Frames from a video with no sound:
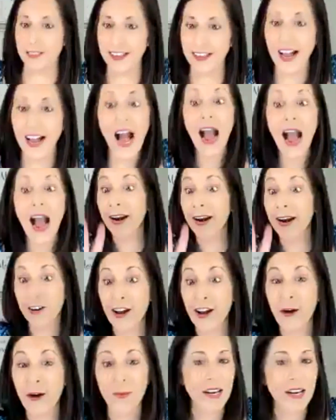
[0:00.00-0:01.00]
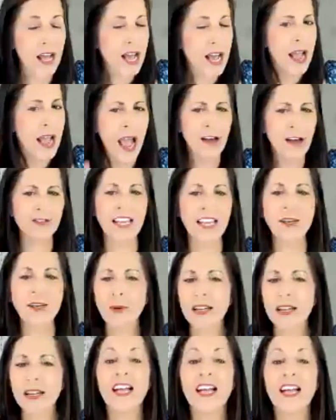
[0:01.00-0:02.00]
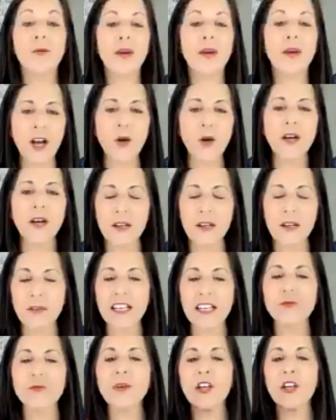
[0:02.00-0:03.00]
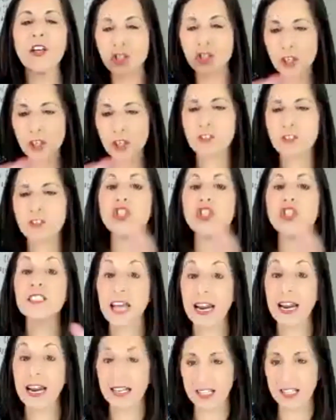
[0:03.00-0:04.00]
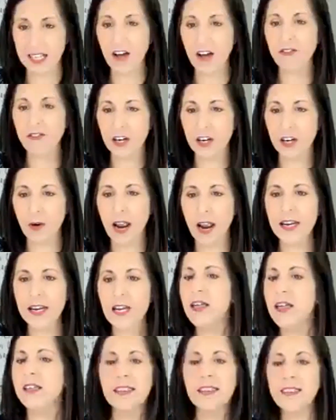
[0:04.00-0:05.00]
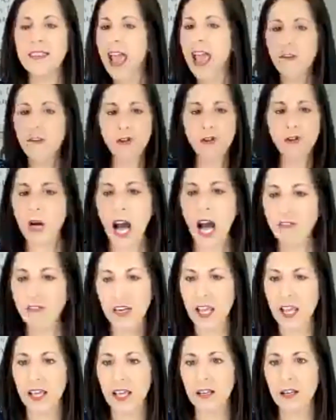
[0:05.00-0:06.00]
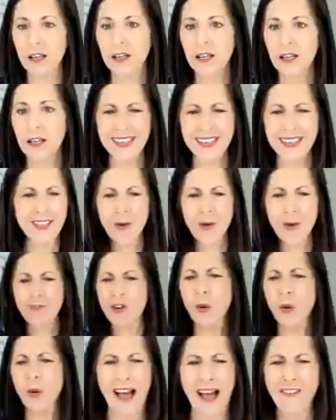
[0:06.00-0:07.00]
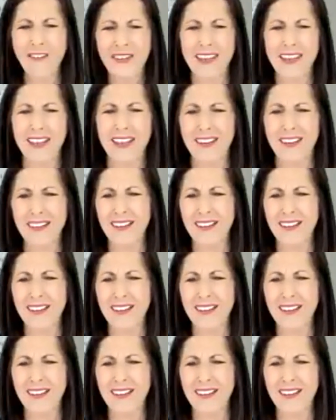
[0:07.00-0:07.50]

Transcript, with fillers: like I don't know, but has anyone? We know what it means. We know that circumcision is a sign of the covenant, right? They have no covenant. It's like you have no covenant.